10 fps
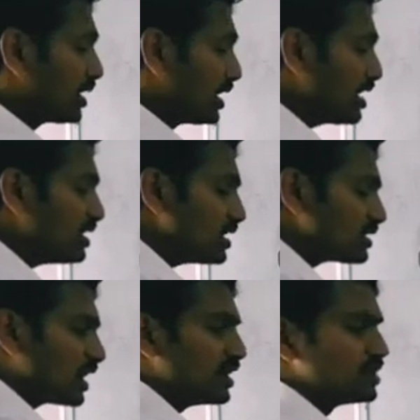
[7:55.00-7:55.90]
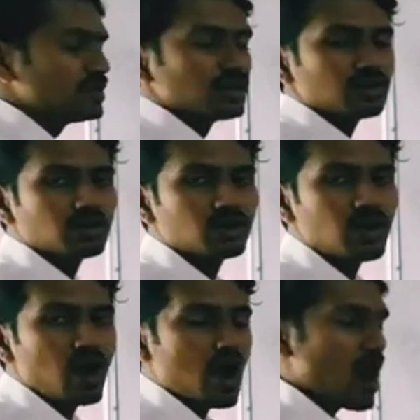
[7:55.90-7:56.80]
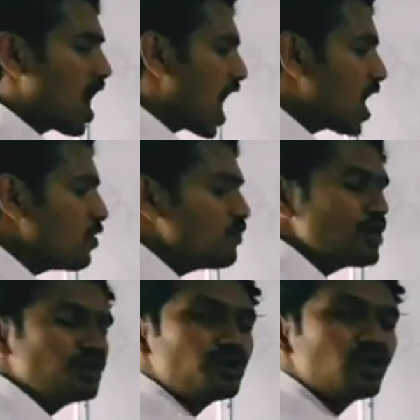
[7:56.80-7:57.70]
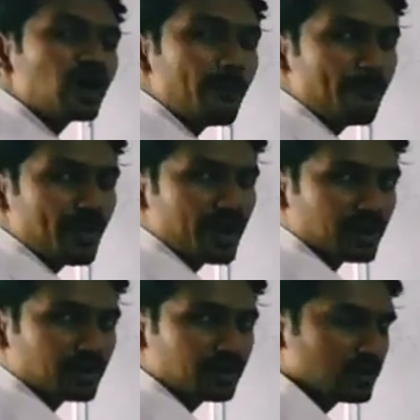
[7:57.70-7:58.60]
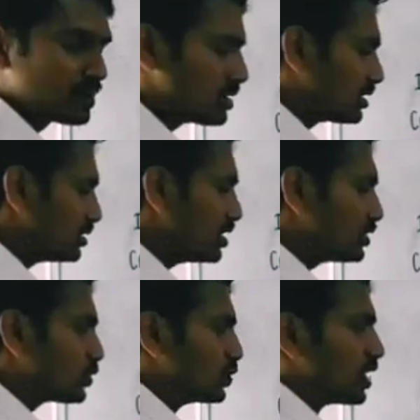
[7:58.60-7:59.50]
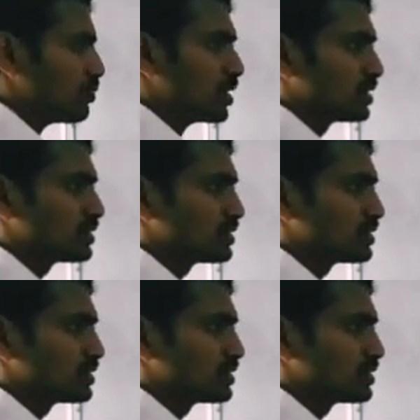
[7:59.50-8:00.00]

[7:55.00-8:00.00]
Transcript: In this condition, how we should compare these two numbers?